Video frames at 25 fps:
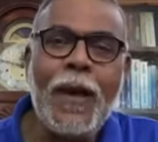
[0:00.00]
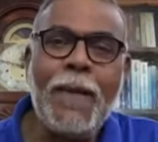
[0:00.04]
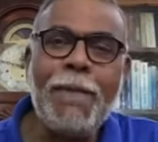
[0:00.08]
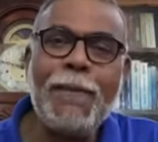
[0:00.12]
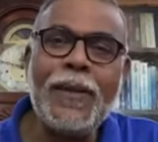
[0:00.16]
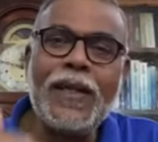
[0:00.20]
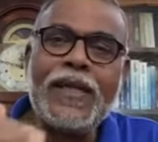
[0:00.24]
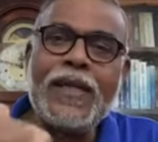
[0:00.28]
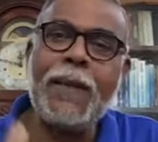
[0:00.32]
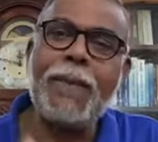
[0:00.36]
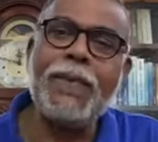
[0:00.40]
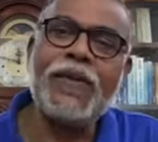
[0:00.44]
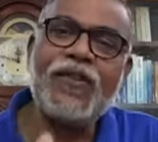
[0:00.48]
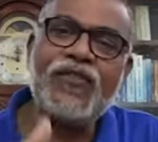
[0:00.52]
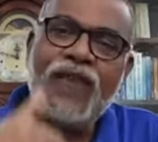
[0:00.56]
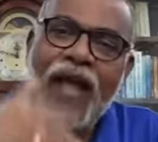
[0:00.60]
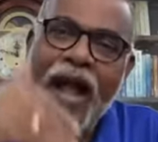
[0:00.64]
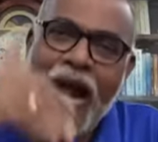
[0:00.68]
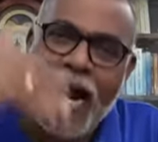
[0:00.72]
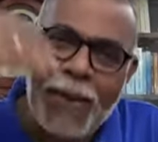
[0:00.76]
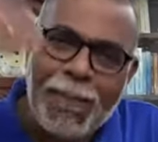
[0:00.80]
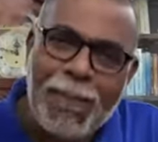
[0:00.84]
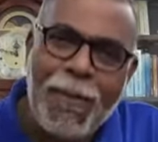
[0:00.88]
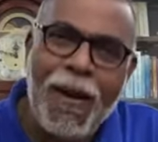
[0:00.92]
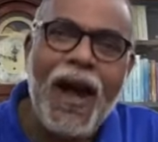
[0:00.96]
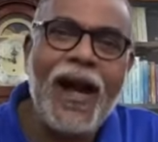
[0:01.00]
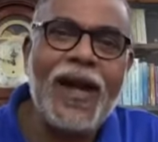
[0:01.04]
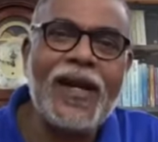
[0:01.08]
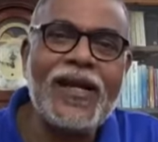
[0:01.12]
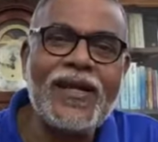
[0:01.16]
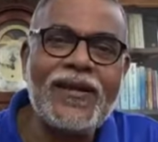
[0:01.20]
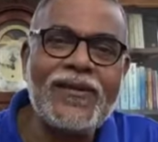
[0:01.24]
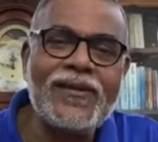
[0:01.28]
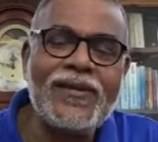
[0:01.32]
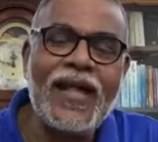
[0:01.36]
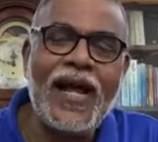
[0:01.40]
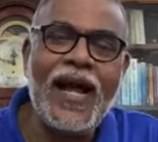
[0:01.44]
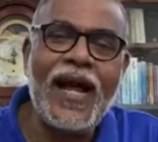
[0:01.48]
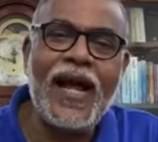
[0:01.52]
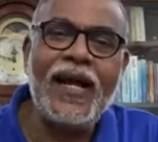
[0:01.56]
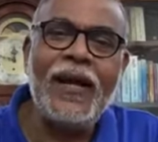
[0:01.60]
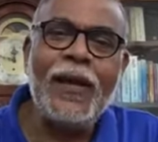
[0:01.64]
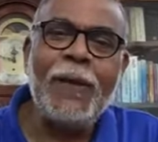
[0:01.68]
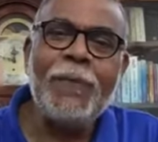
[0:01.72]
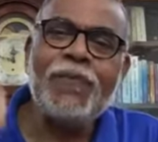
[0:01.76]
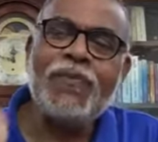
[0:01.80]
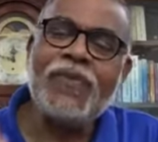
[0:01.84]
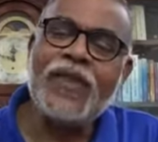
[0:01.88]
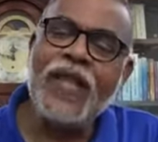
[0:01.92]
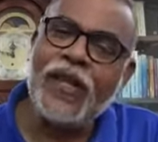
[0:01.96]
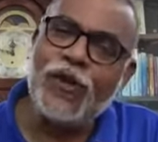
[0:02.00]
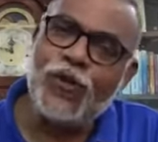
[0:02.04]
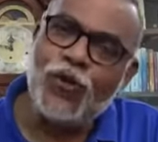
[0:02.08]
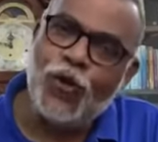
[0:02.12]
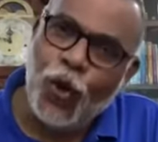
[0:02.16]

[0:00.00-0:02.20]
But the sad part is that there is